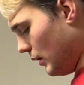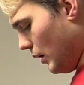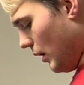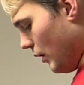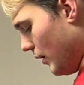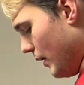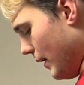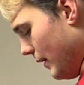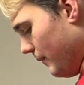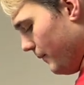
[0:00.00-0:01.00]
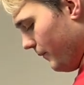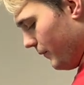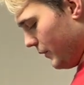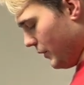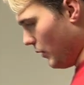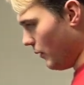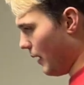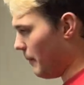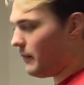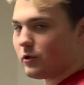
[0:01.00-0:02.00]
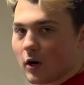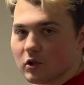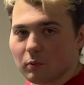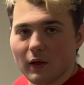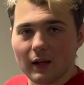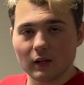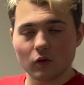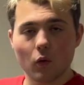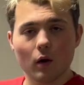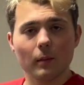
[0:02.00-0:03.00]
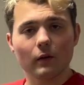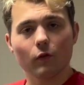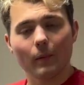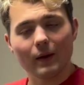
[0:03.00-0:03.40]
Alright, so I'm in charge of planning a tournament for my